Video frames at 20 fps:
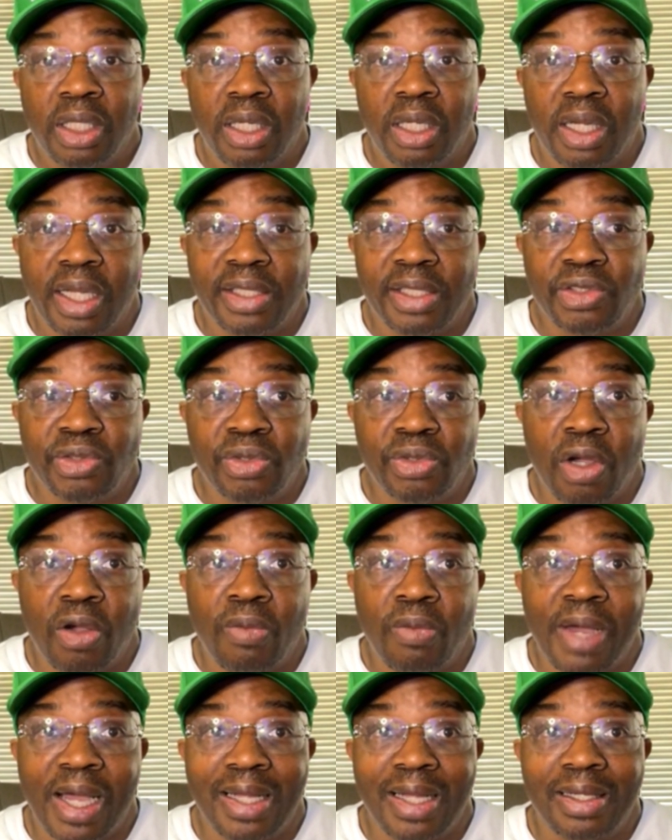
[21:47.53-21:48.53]
As you
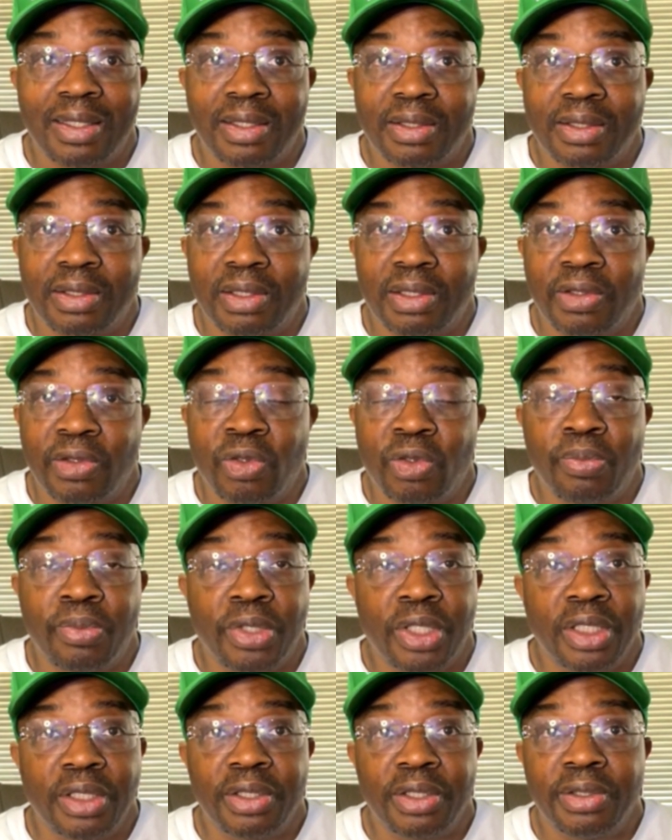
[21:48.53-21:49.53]
know, my little
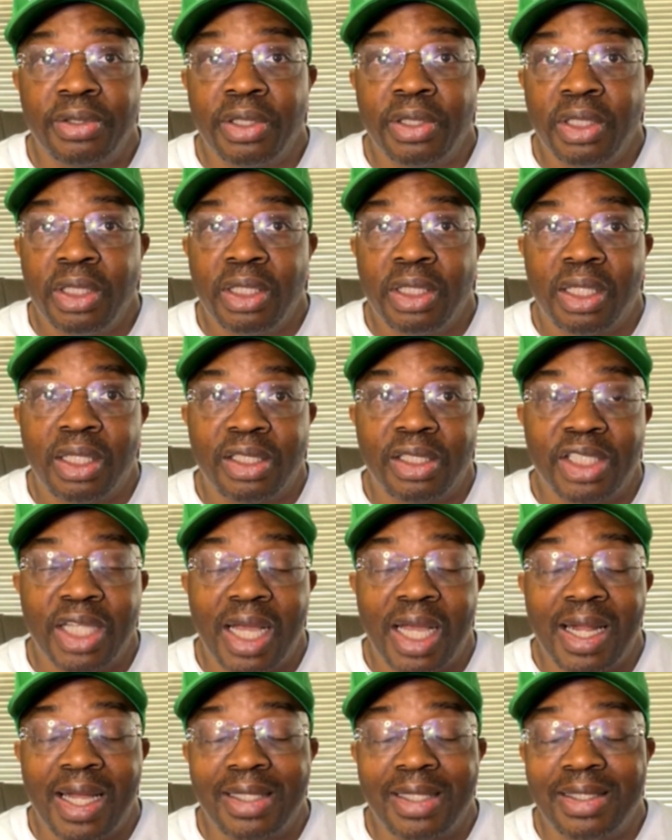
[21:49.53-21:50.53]
brother,
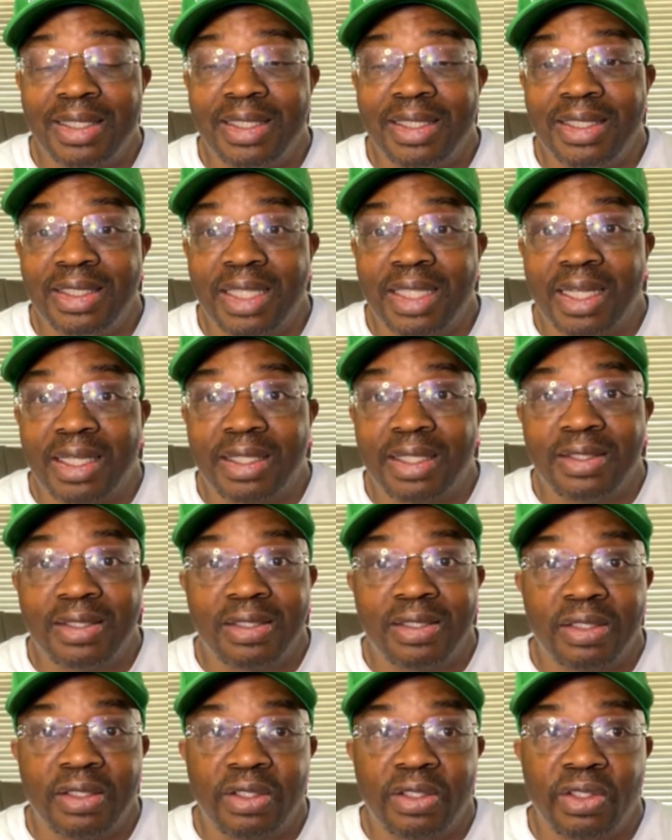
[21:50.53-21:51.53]
shout out DJ, he's
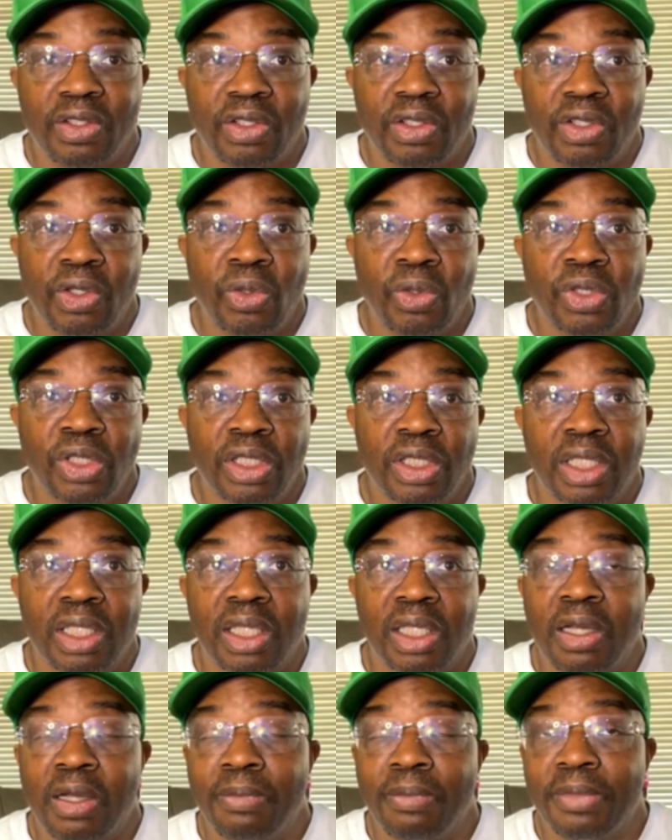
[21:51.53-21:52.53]
a Houston
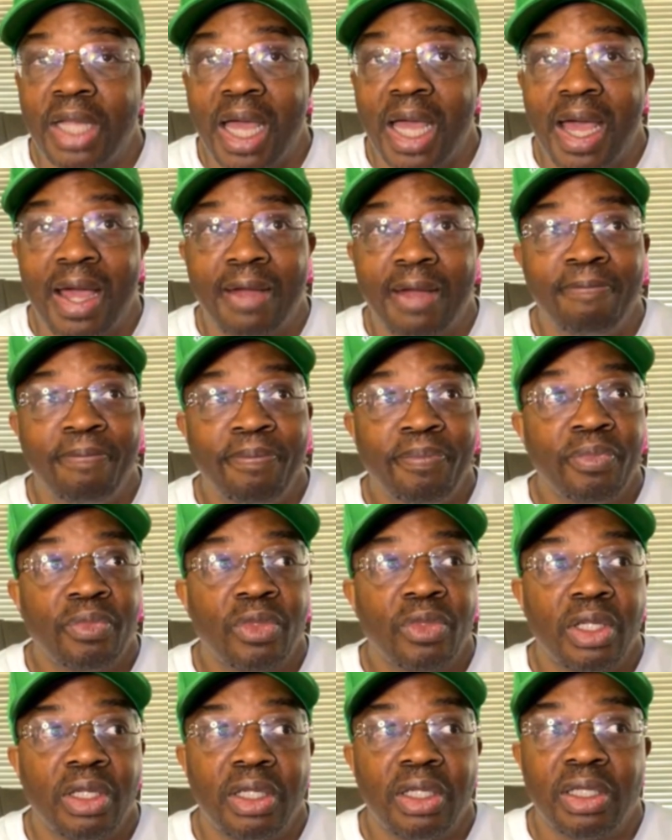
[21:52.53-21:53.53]
alumni,
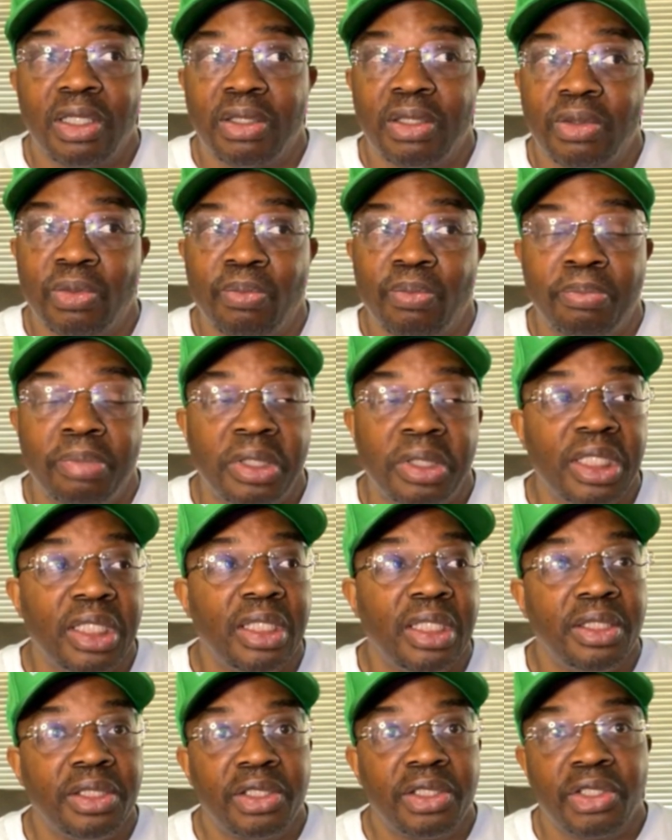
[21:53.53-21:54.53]

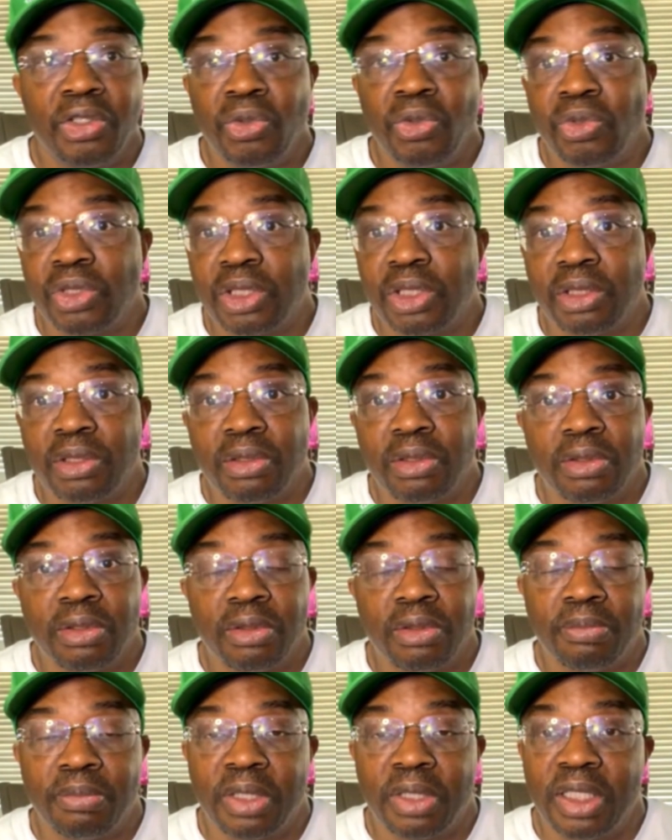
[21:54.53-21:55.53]
bleeds Houston,
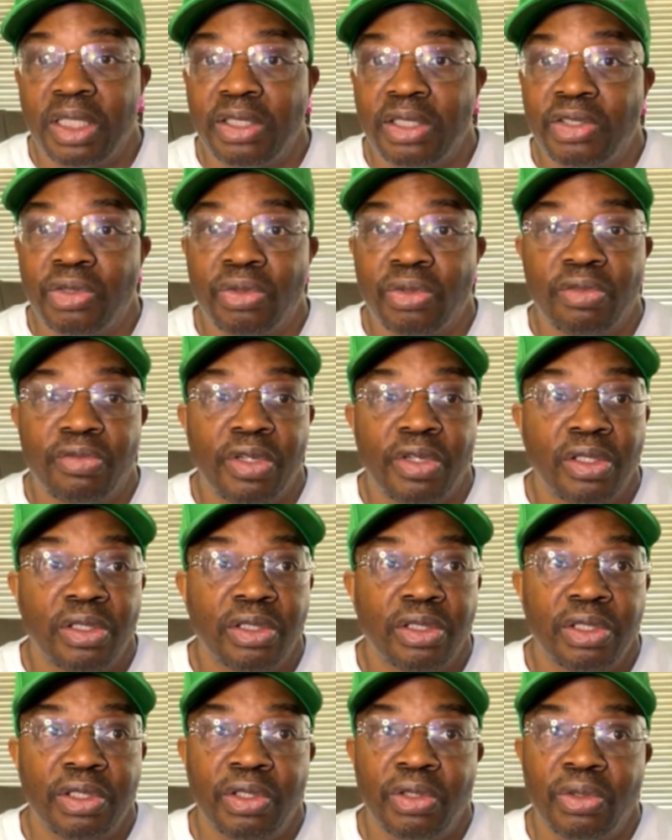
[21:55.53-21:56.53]
bleeds
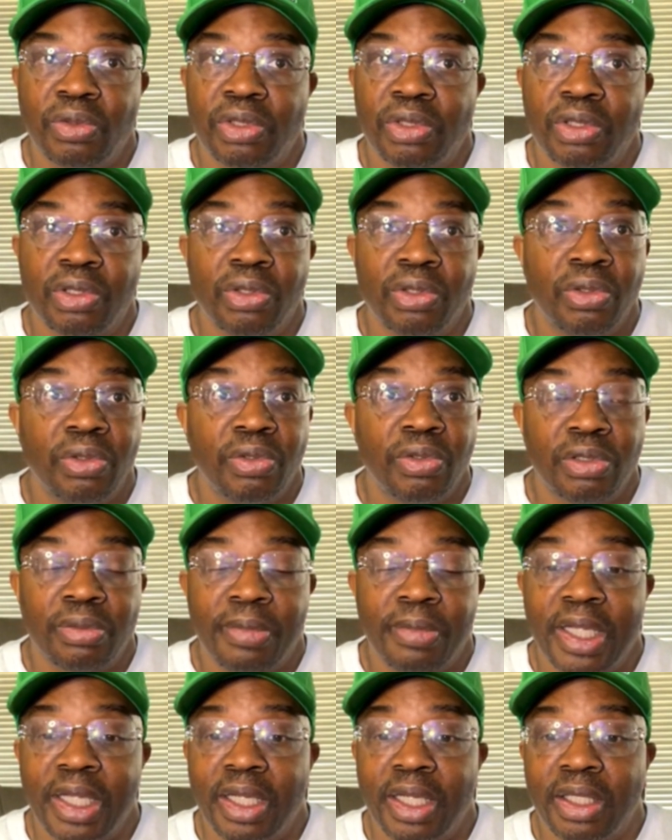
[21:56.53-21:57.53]
University, Houston Cougars,
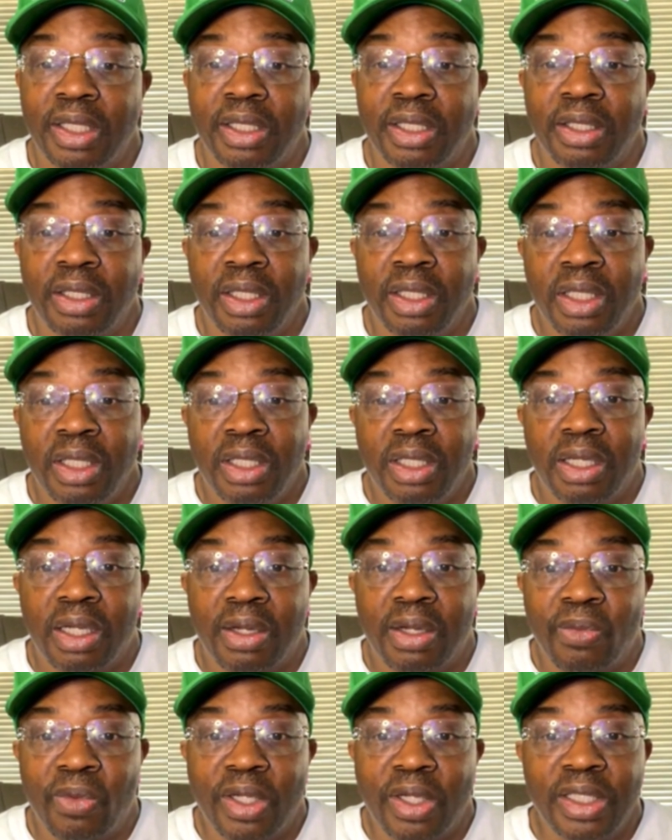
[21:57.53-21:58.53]
man.
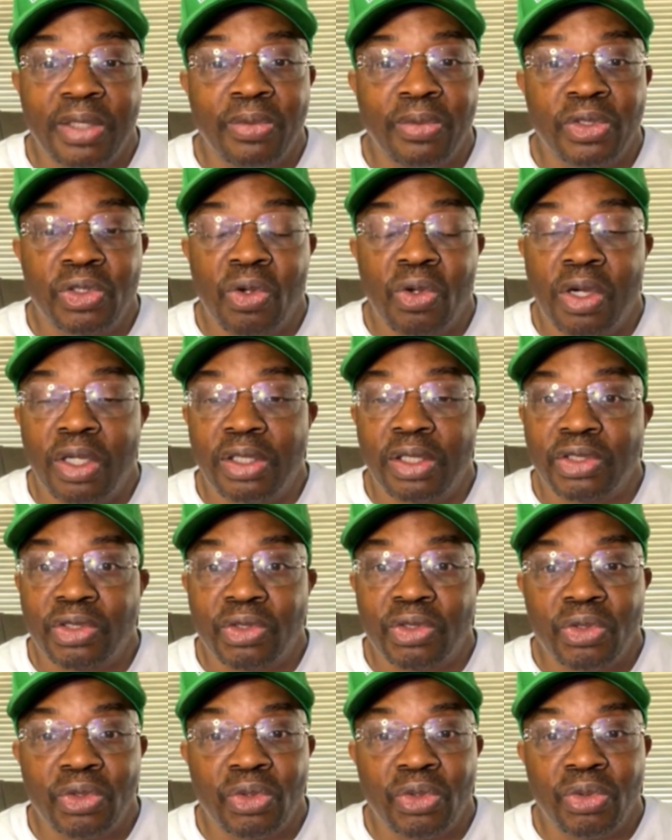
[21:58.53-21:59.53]
And when he was going to
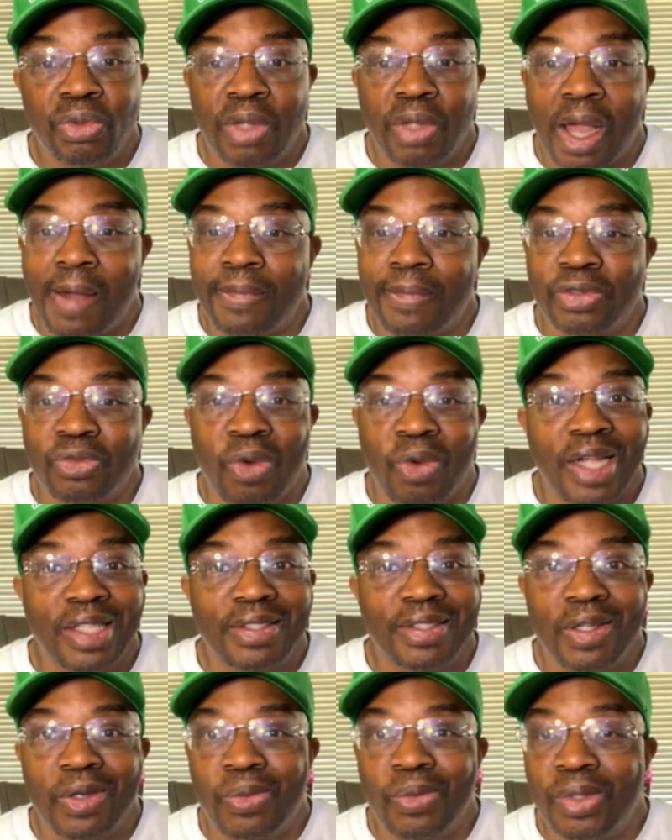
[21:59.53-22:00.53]
school, I was
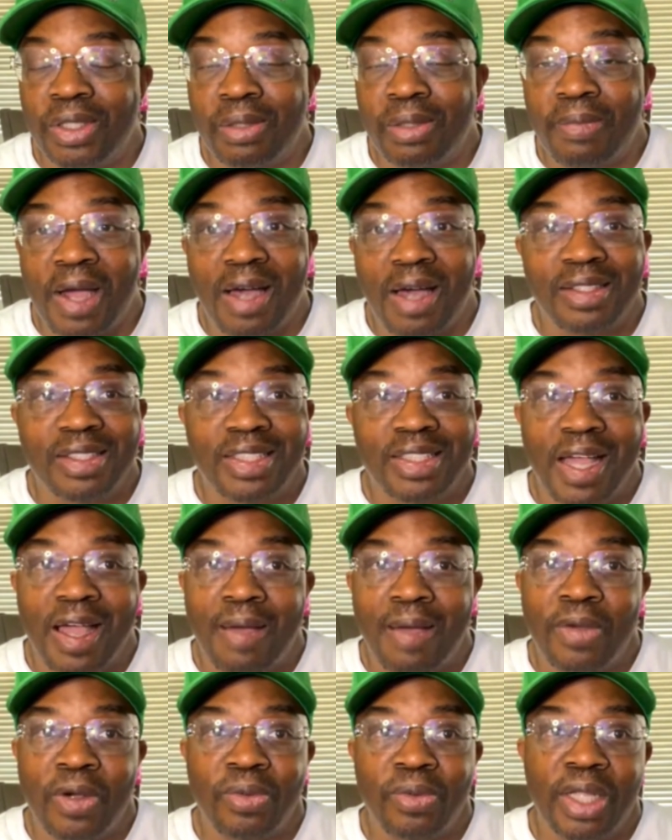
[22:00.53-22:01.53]
right there with him all the
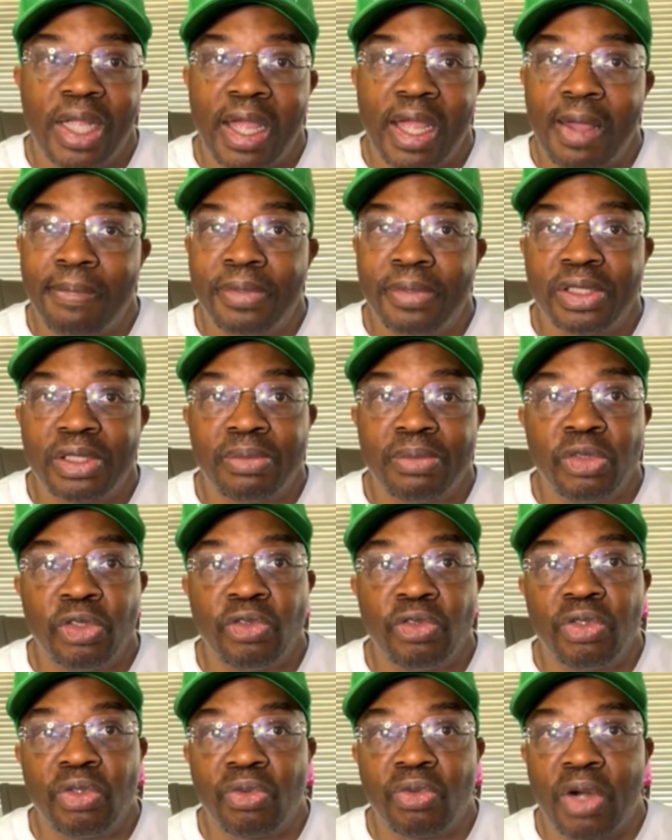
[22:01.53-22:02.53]
time on campus and
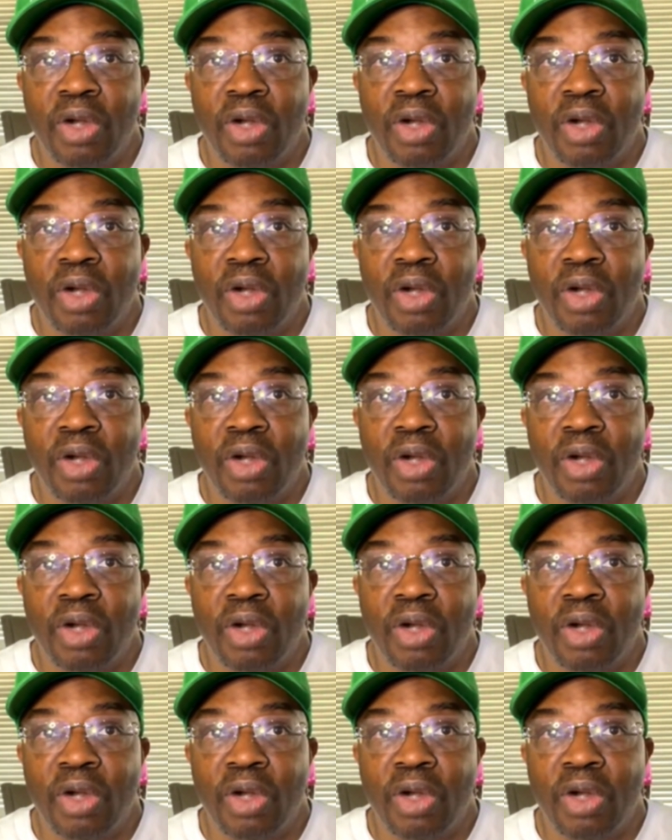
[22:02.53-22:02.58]
moving